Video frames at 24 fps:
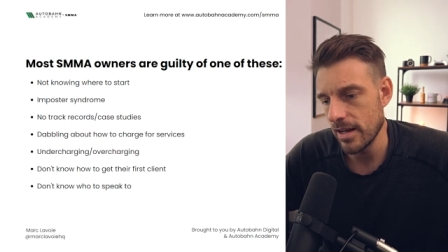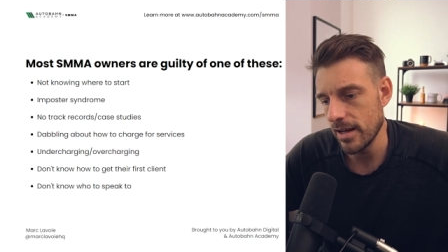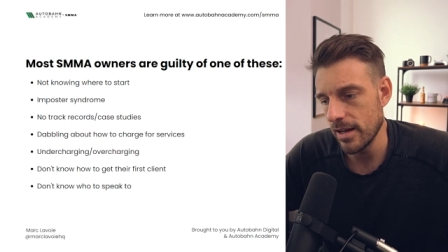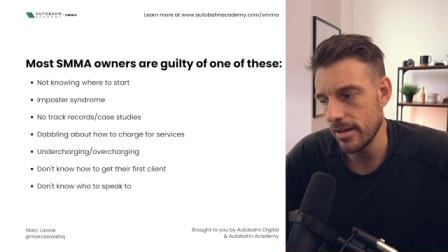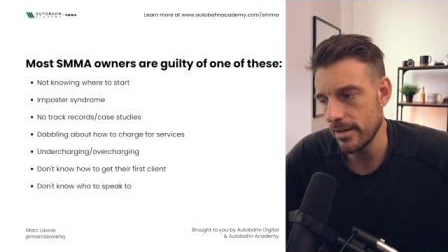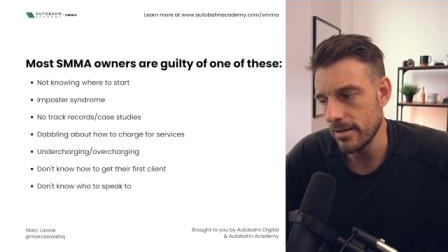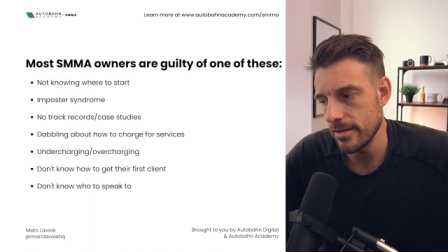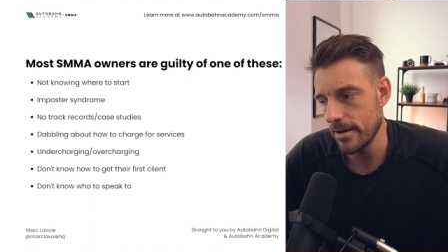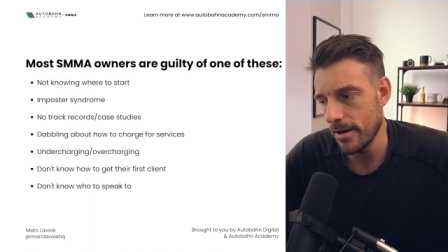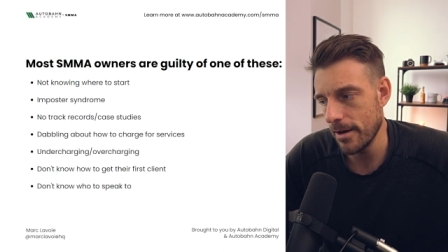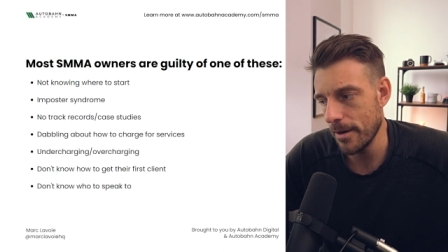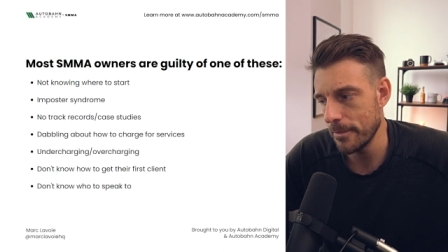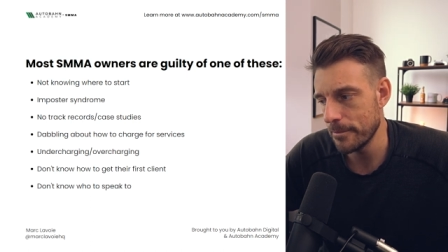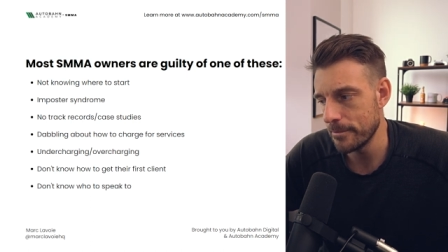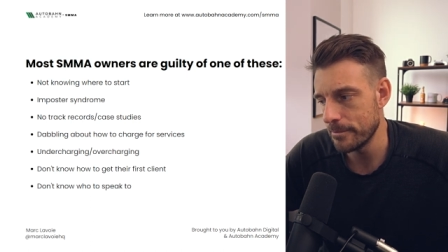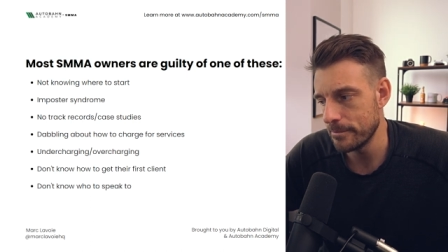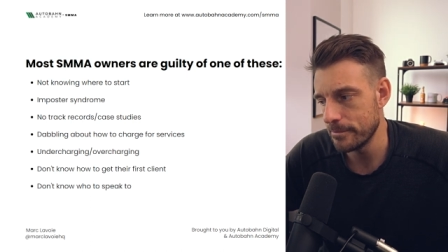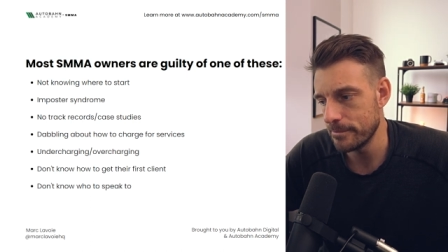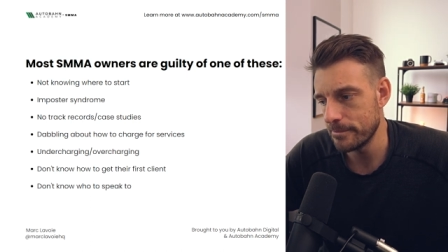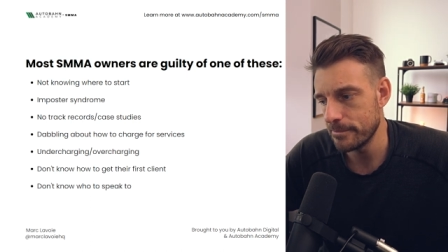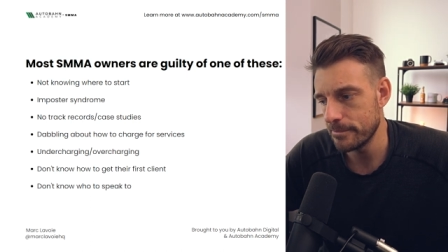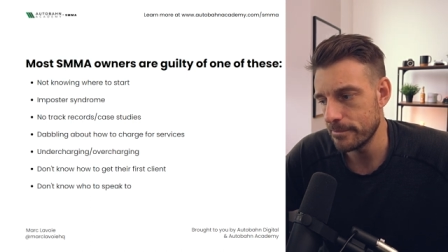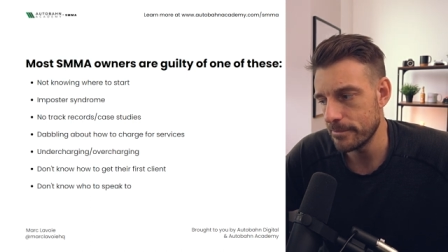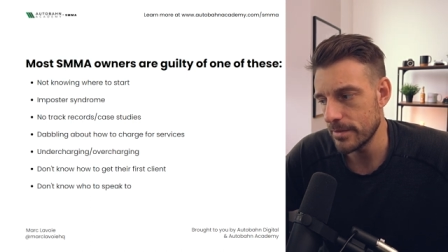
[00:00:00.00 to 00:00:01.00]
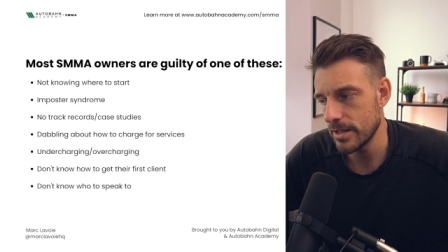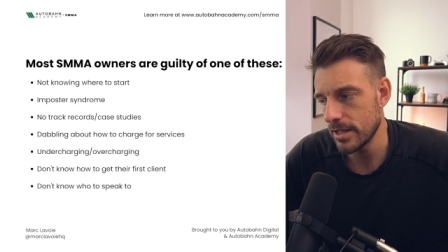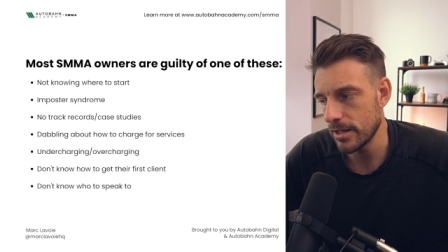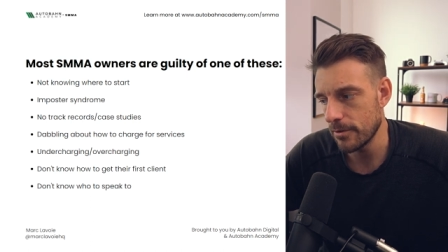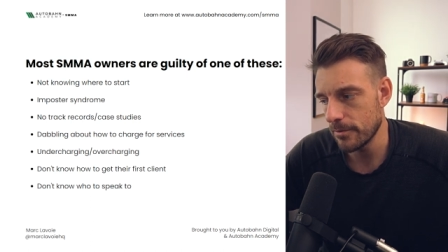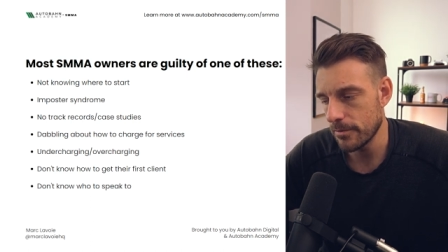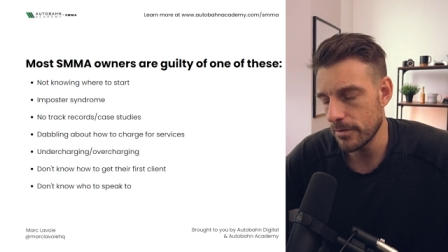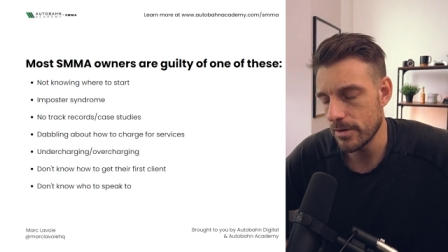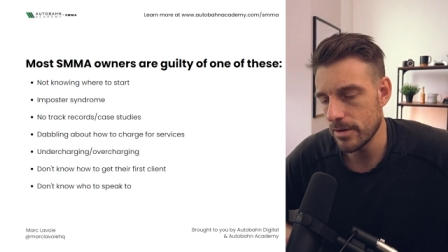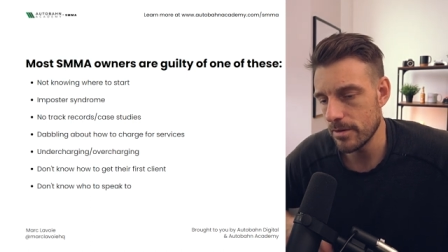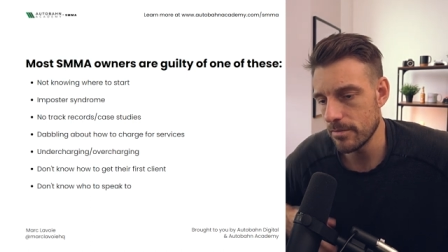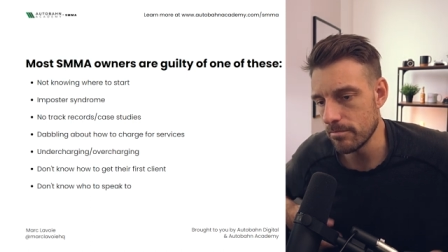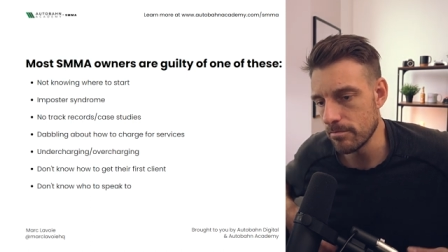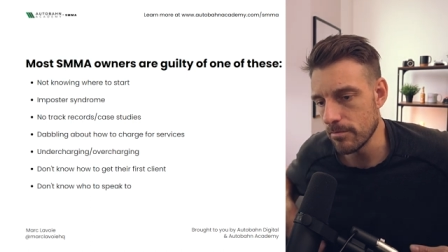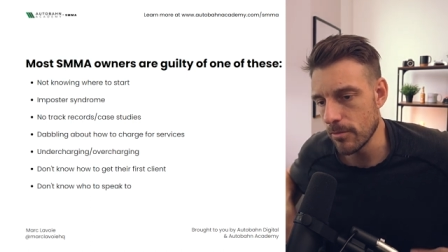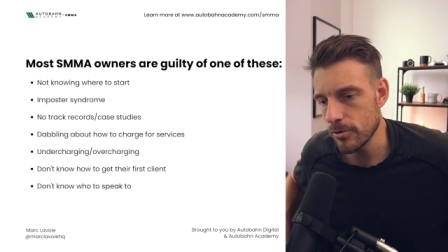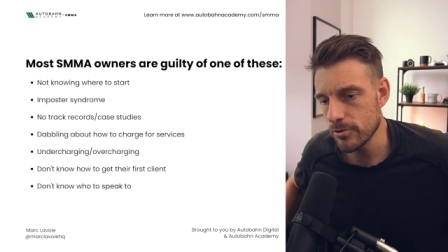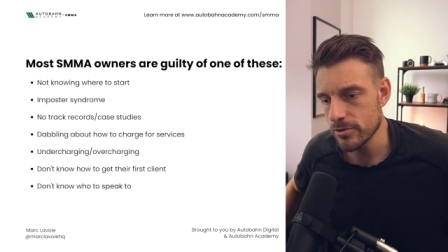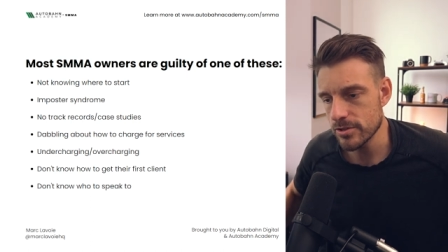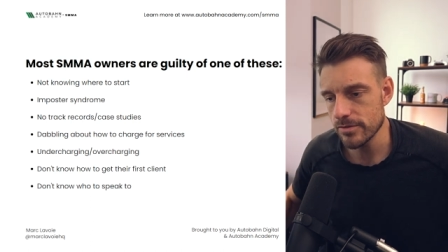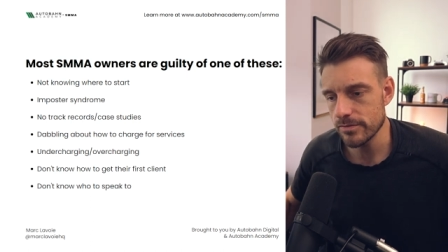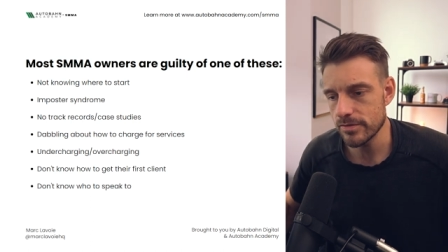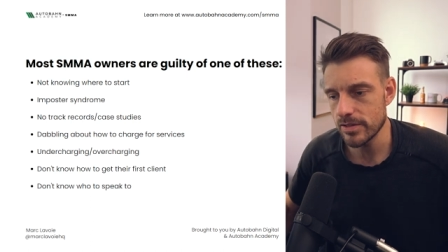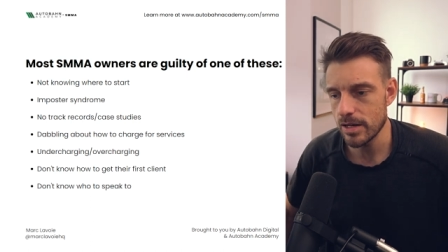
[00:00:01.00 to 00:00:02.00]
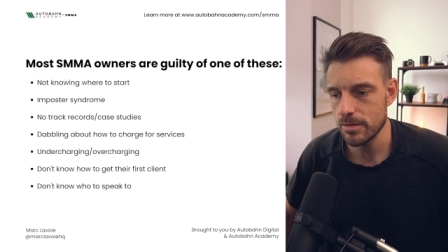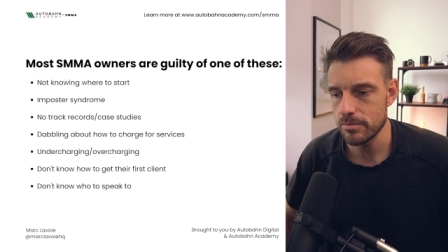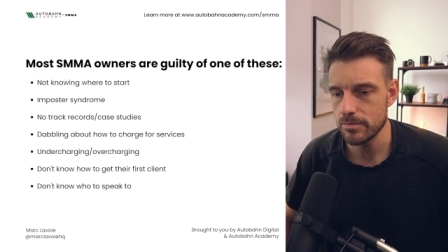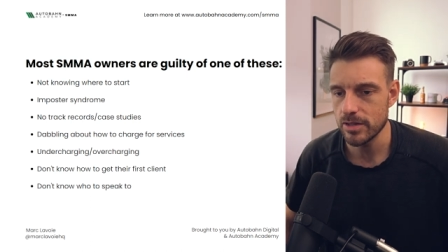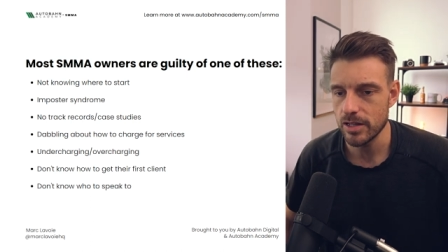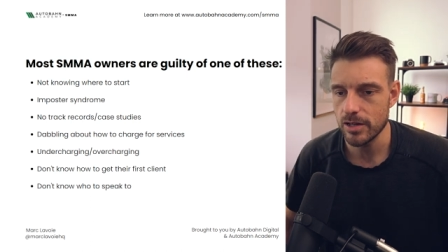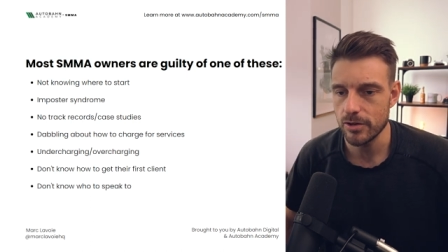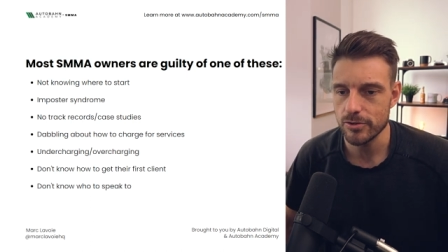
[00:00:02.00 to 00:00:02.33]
and um, you know most of them